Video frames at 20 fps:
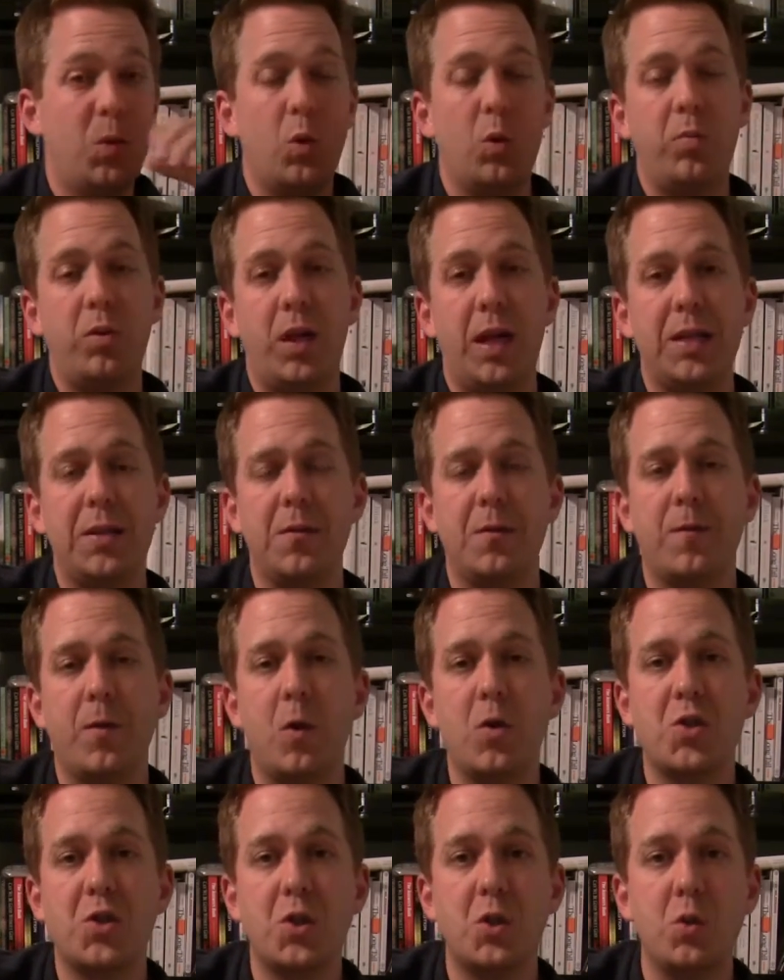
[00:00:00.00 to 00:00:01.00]
we're playing the
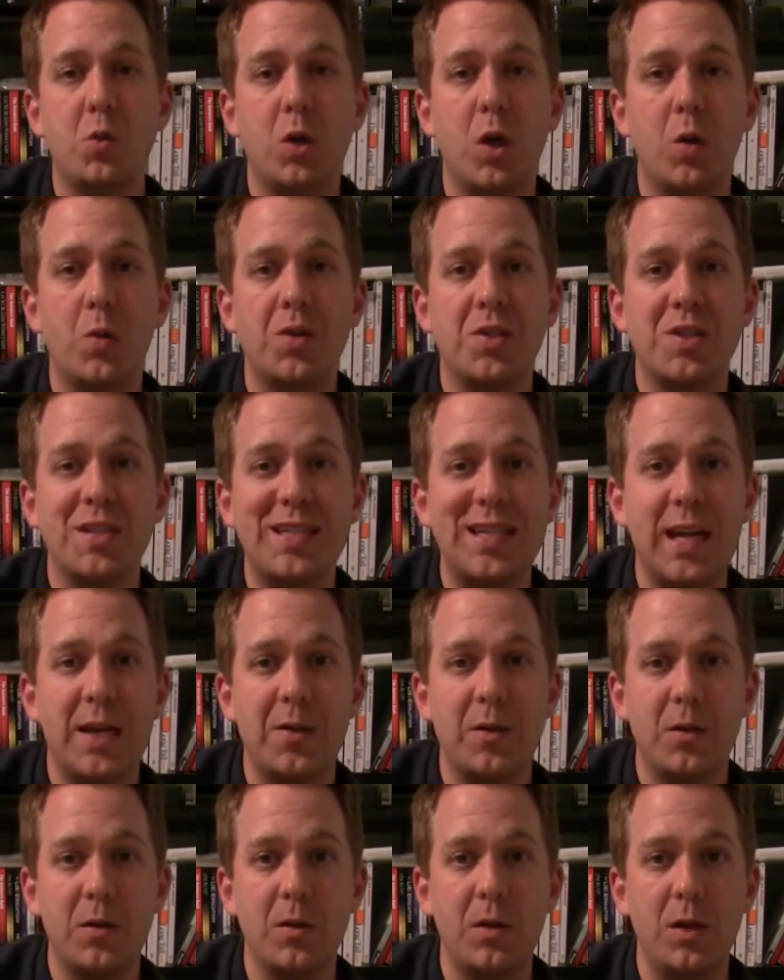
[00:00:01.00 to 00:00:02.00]
first two notes
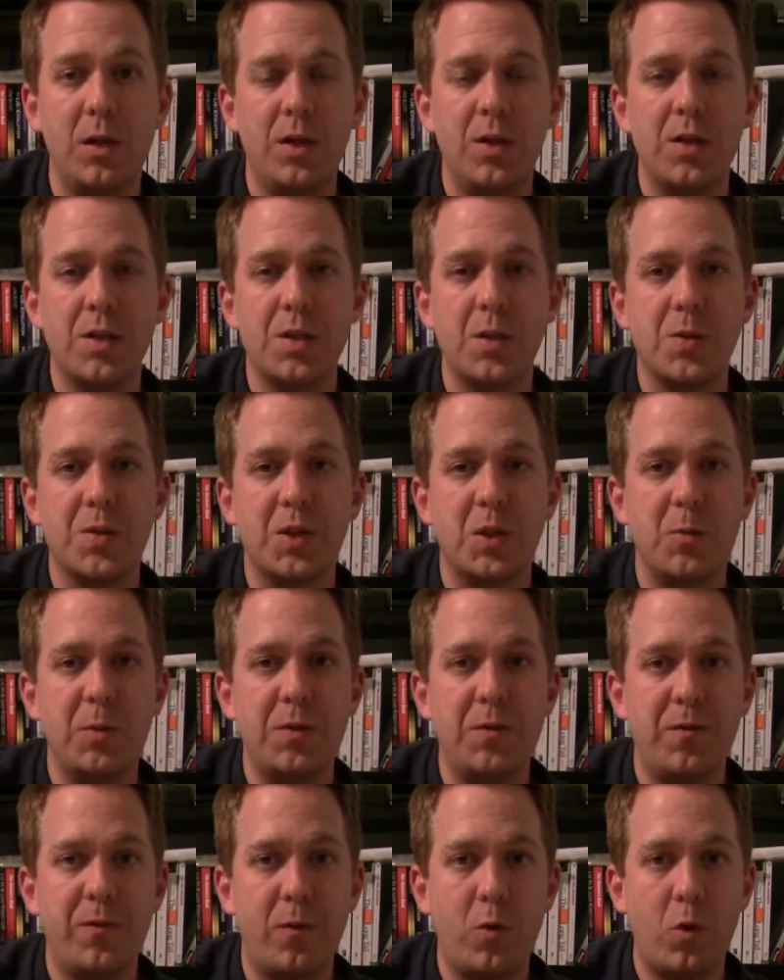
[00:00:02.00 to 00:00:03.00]
together. So it's going to
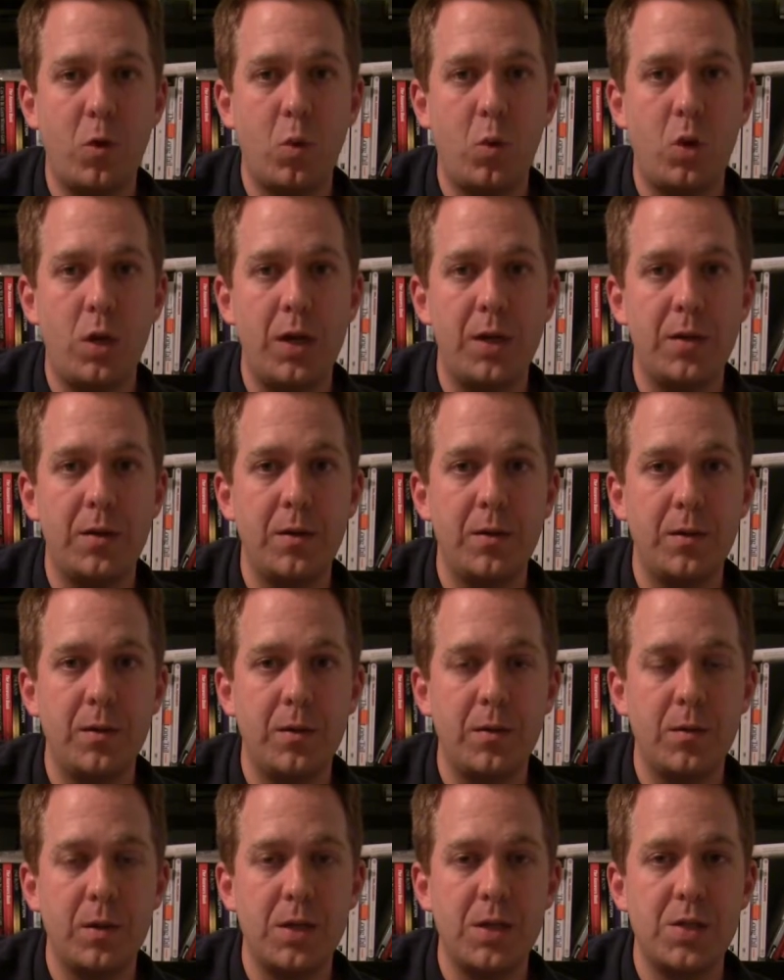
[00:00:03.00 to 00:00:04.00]
be
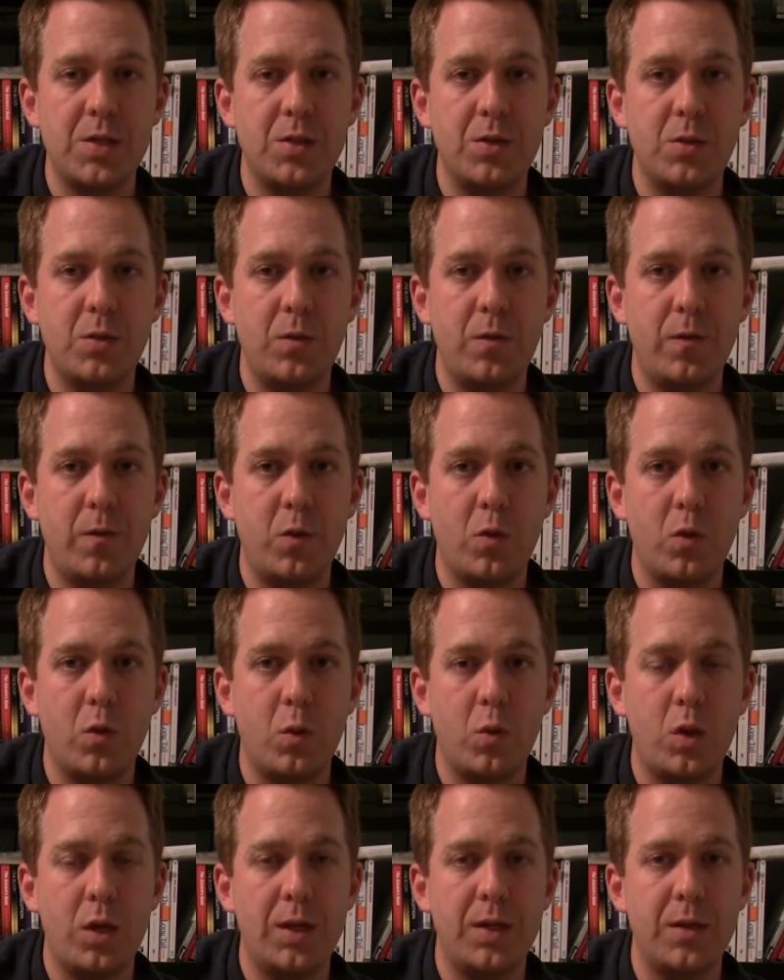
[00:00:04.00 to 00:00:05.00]
4-1, 3-2,
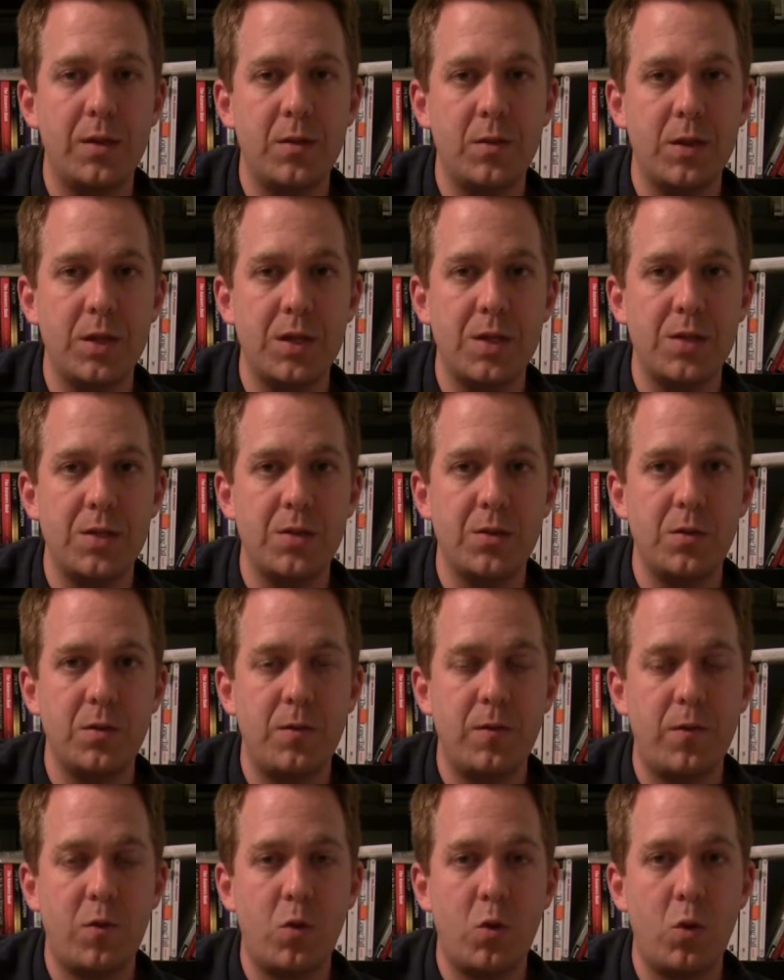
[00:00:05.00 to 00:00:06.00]
4-1,
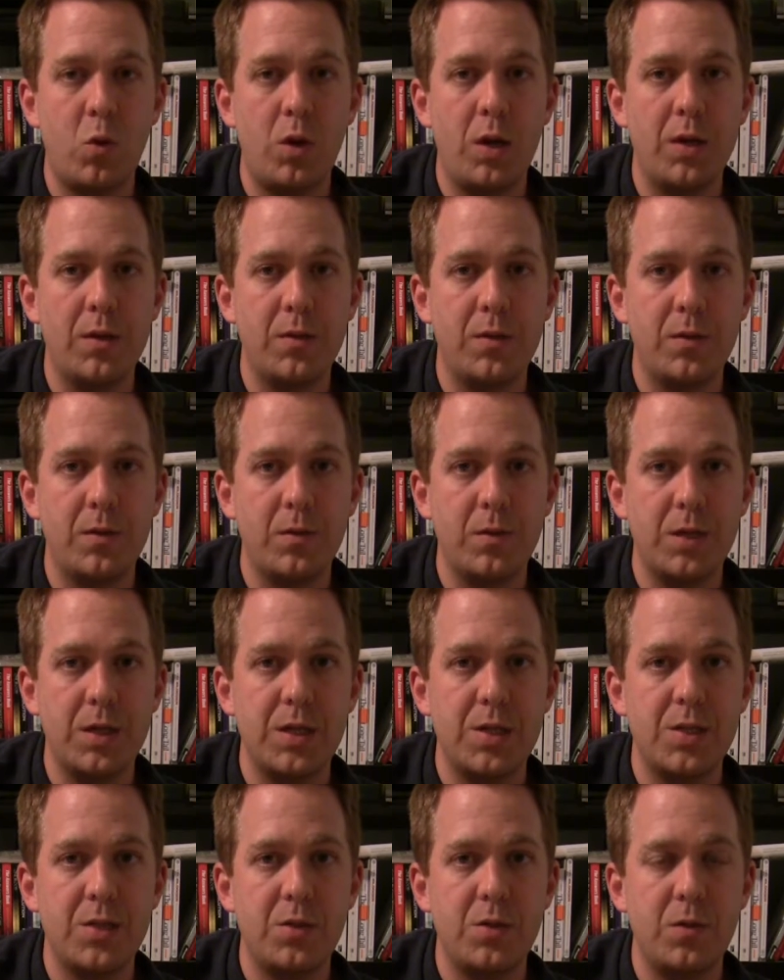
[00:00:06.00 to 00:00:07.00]
3-2, 4-1,
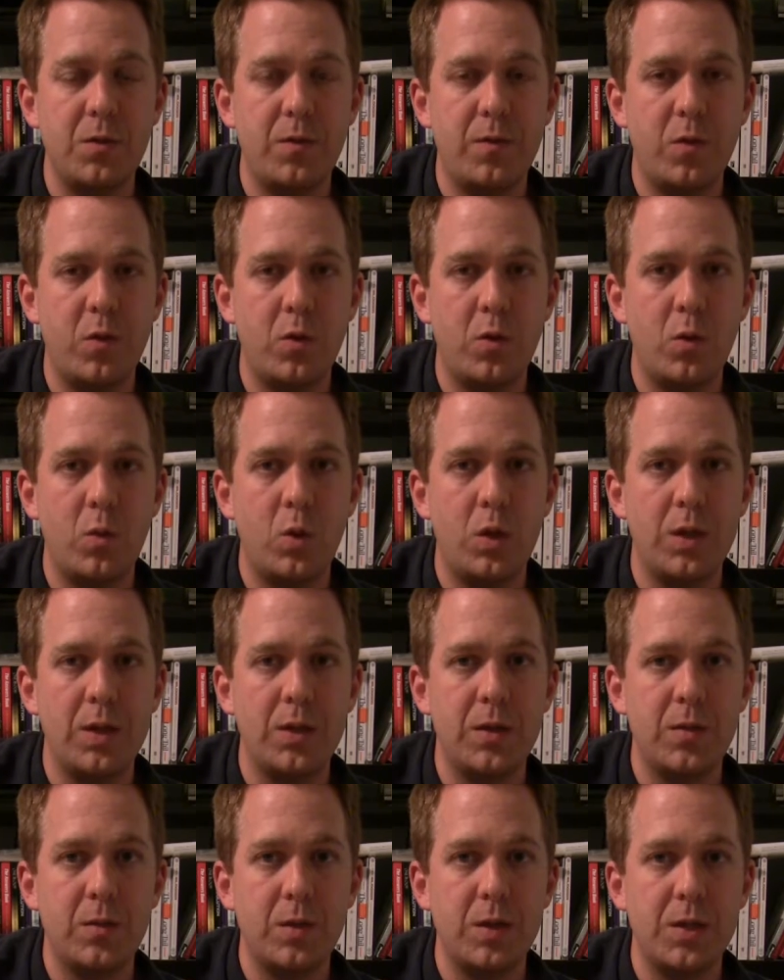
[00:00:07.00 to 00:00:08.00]
3-2,
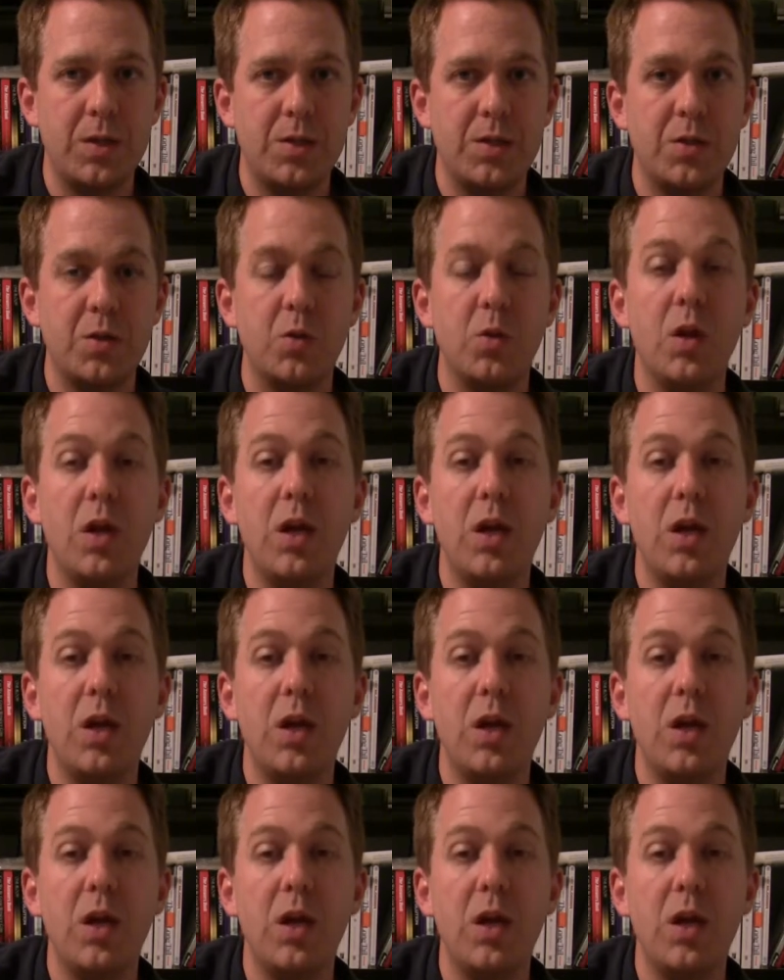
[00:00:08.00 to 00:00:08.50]
4-1, 3-2.